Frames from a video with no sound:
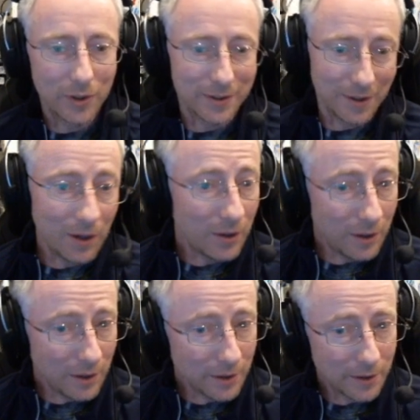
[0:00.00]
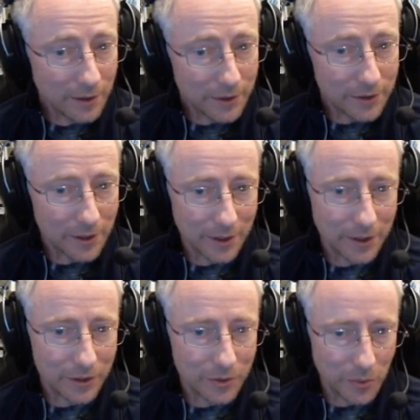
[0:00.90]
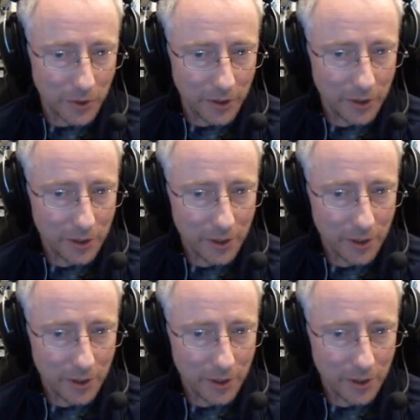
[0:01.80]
as long as it's not against Saurian.